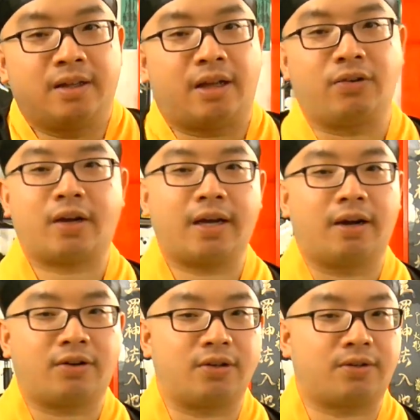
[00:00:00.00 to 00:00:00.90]
Now you
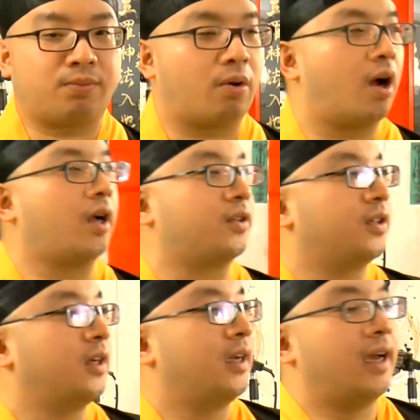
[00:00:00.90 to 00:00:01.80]
cannot just
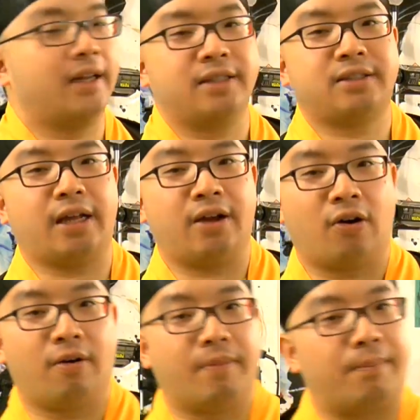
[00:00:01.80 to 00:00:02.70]
watch and then stay
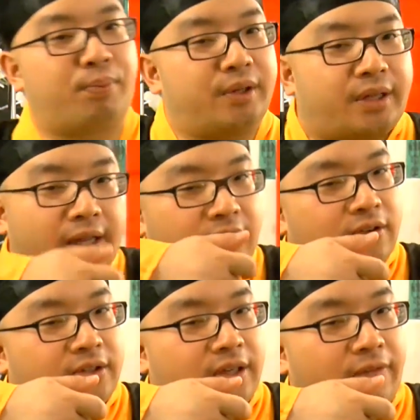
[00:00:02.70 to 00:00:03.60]
home and pretend
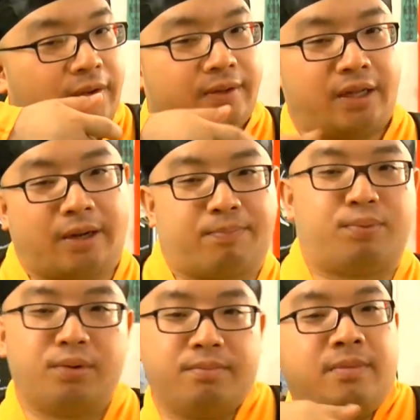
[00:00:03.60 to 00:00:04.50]
yourself and take a
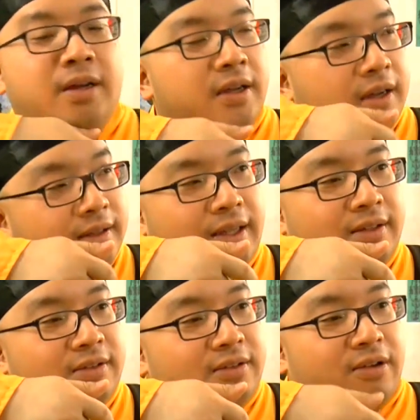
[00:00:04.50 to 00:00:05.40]
broom and
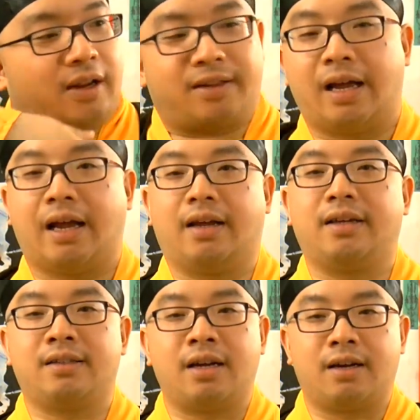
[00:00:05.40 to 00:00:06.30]
then go like that.
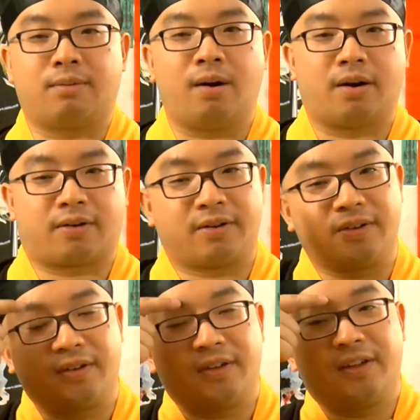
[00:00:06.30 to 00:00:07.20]
It's not going to work,
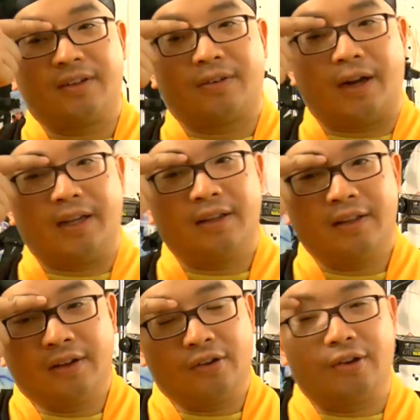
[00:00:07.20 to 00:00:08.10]
right?
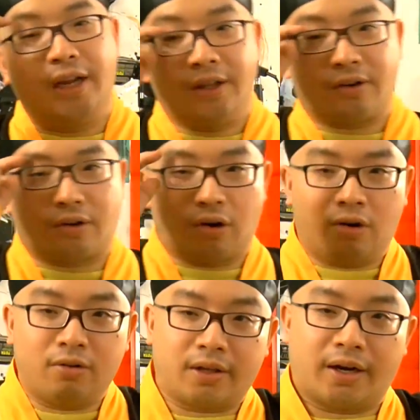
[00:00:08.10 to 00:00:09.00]
You need to
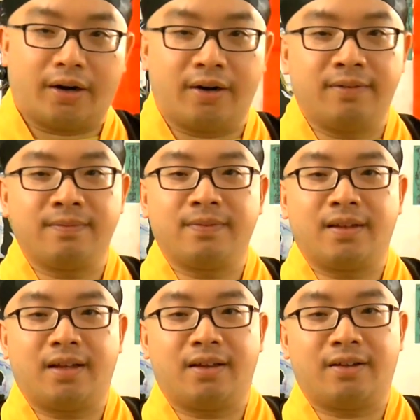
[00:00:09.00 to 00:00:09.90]
go there,
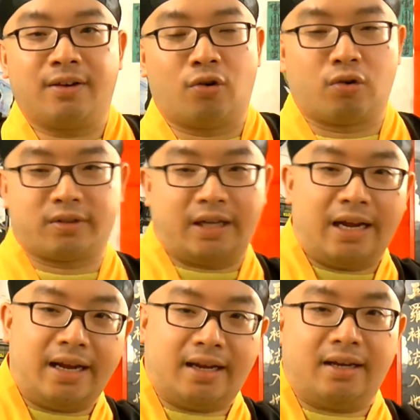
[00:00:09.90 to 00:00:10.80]

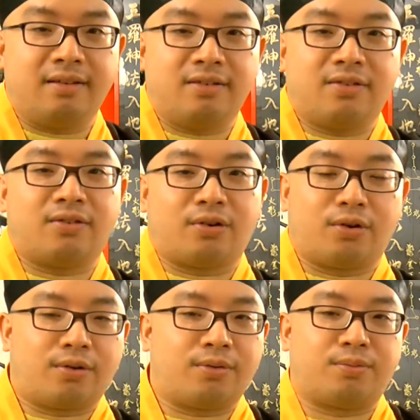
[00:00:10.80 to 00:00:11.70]
ordain
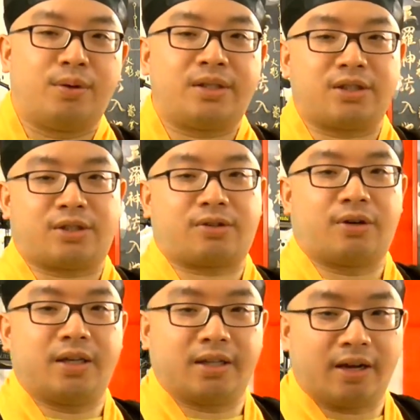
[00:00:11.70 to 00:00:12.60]
or register
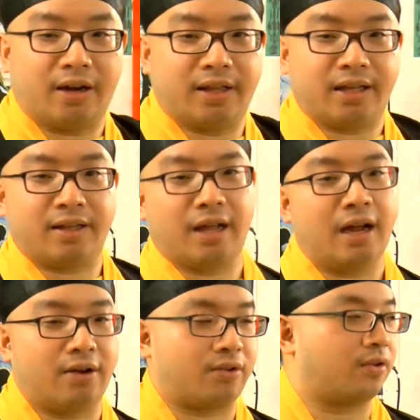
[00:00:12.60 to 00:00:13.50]
in there, and then
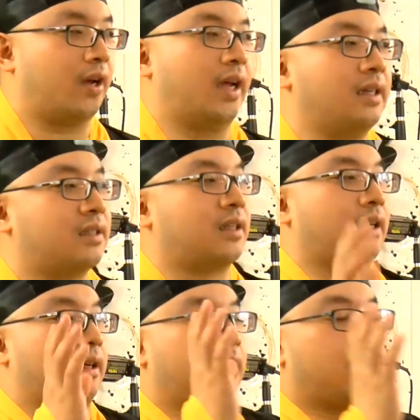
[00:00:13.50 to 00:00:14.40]
now you're
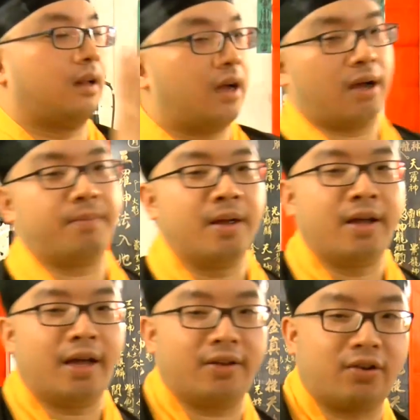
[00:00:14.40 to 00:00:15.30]
inside the club
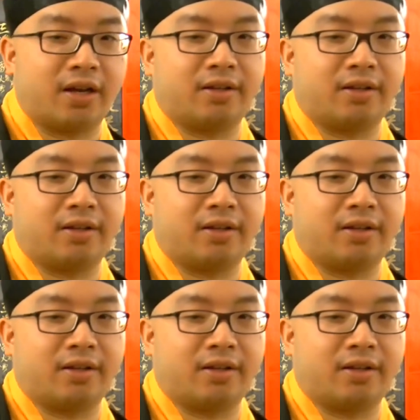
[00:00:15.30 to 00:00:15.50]
and you can